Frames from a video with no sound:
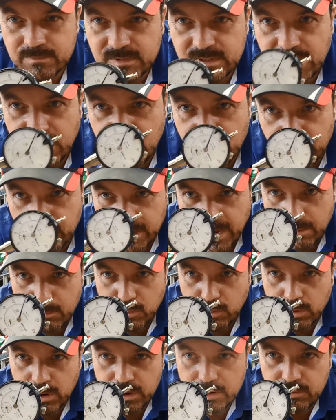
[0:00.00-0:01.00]
terrible
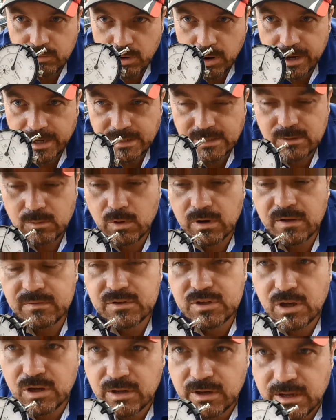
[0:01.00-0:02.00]
camera work. Right, what I've
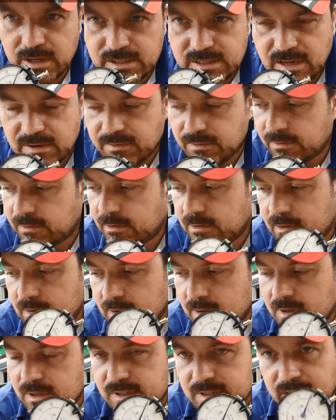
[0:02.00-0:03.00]
done is I've
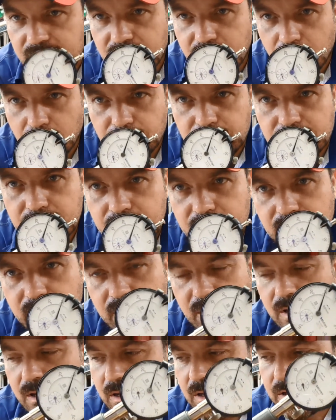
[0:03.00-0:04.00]
set it up
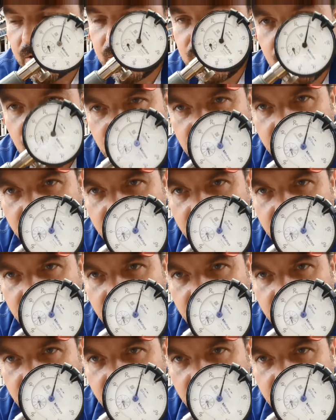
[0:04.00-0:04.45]
so